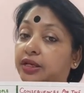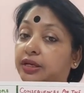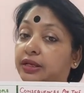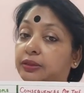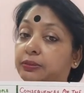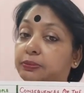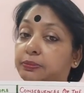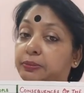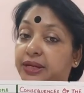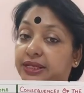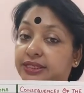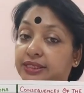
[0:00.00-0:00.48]

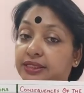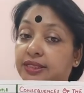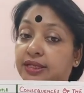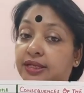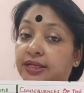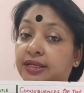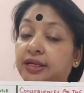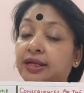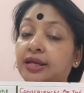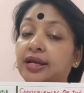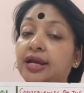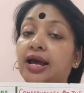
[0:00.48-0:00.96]
in
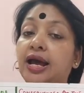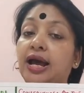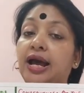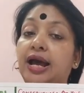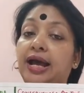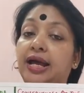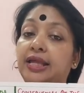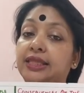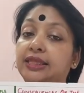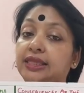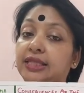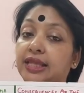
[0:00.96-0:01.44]
Bastar?
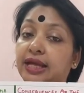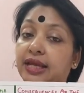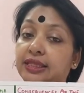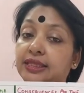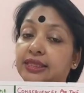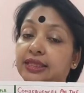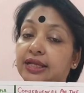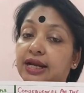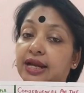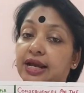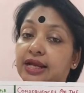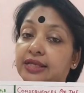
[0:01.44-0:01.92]
And
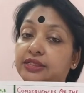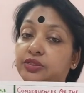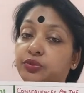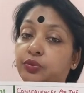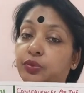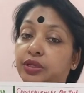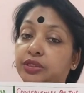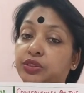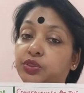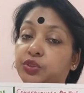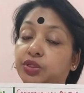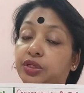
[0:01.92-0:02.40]
then the last
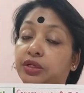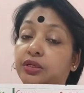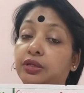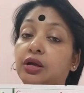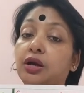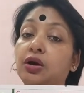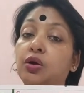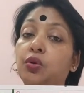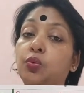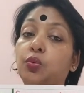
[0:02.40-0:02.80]
question.